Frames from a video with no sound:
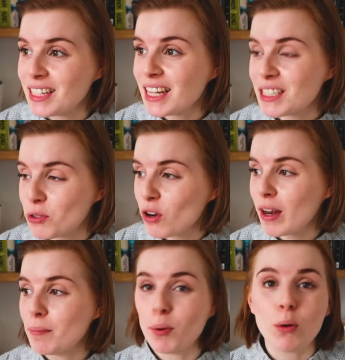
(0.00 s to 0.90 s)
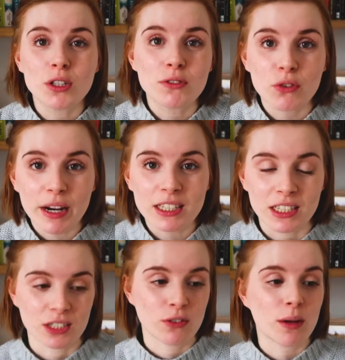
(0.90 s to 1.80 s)
Is there some sort of like board of
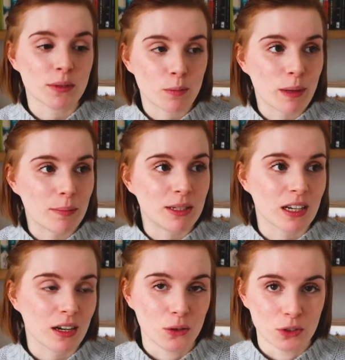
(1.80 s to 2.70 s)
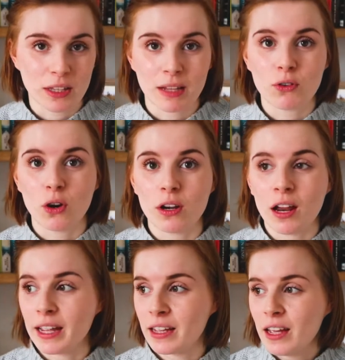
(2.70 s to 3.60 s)
directors that comes with baby's clothes and they've got
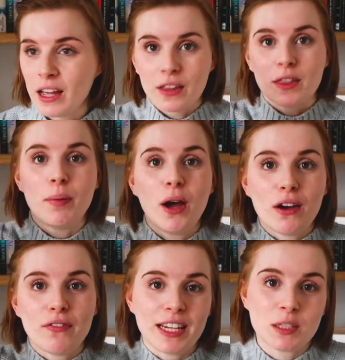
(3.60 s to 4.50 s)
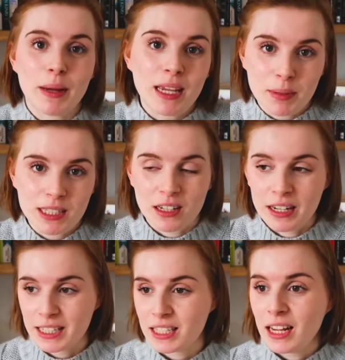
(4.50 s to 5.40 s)
like the perfect baby
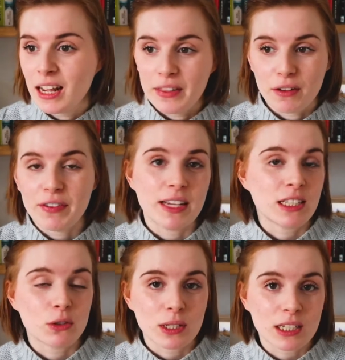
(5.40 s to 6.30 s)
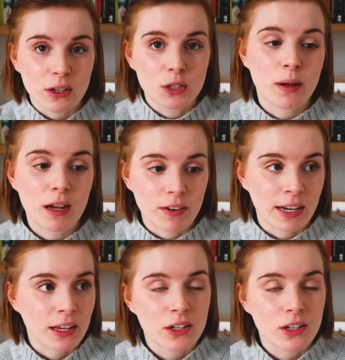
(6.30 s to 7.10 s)
size that fits in all these clothes perfectly?